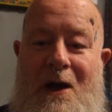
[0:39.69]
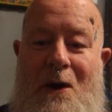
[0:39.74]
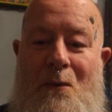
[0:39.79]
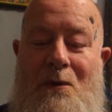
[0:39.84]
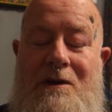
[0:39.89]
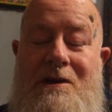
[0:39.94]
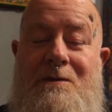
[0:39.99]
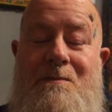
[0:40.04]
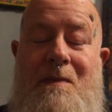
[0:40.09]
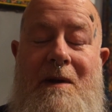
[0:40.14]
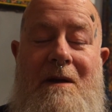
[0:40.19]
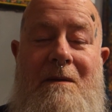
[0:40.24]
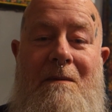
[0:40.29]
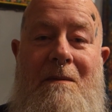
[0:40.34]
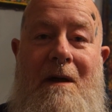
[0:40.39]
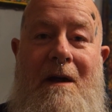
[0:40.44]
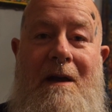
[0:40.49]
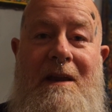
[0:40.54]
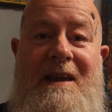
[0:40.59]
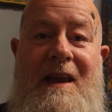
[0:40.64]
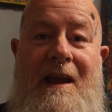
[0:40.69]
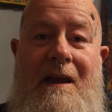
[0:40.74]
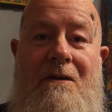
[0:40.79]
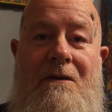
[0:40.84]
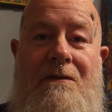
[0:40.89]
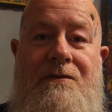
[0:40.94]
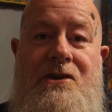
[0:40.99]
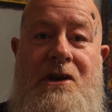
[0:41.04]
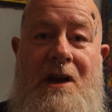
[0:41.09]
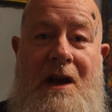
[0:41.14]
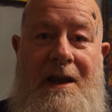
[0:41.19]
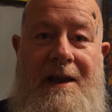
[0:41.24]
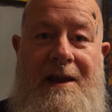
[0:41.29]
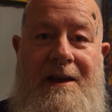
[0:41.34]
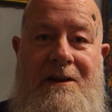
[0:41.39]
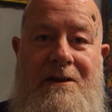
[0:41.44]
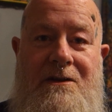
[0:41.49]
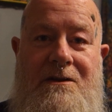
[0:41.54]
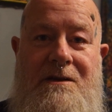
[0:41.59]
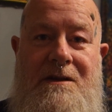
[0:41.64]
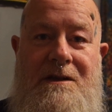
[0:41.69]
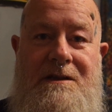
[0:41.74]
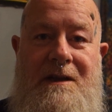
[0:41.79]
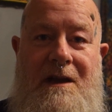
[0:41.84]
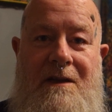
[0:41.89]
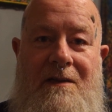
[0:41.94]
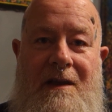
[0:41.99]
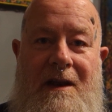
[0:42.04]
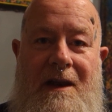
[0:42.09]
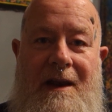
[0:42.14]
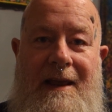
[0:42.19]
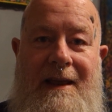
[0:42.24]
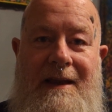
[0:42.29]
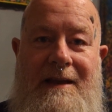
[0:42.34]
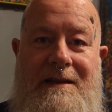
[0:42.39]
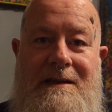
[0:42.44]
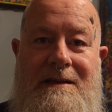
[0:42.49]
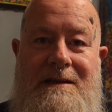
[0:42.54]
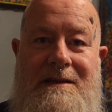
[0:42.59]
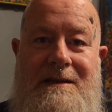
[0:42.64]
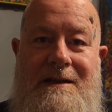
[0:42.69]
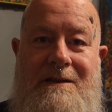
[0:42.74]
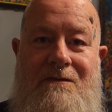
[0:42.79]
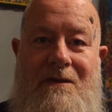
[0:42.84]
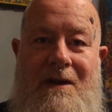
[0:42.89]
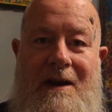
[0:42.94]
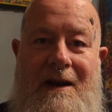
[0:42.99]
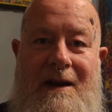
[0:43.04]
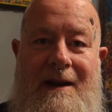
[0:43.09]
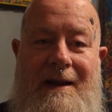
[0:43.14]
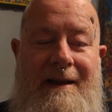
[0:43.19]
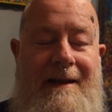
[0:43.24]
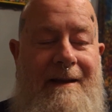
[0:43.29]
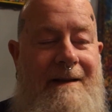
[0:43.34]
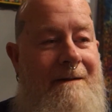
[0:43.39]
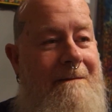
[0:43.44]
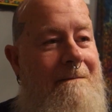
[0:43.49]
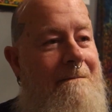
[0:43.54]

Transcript: which has been a year of change, to say the least, really.